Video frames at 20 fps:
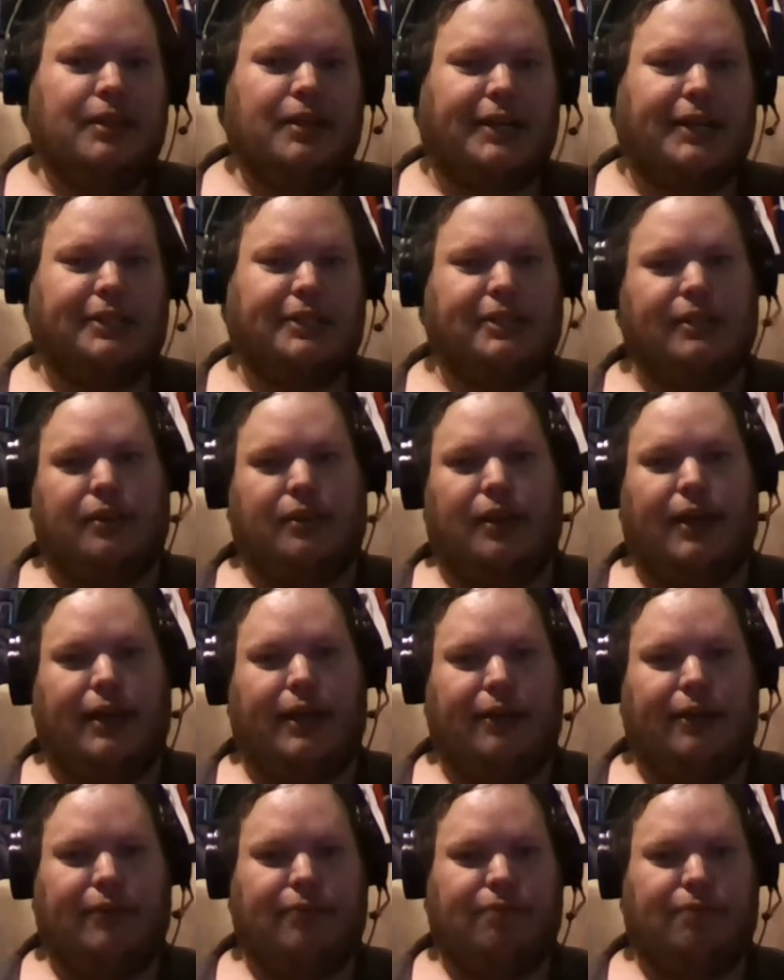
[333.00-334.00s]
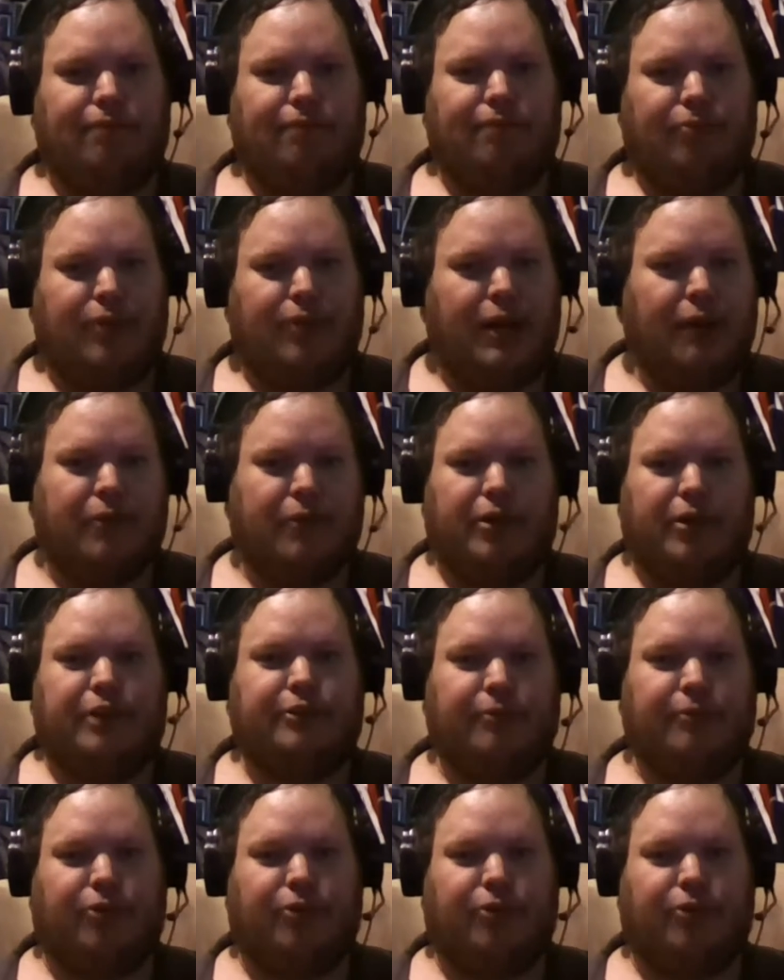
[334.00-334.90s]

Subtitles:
I took like anywhere from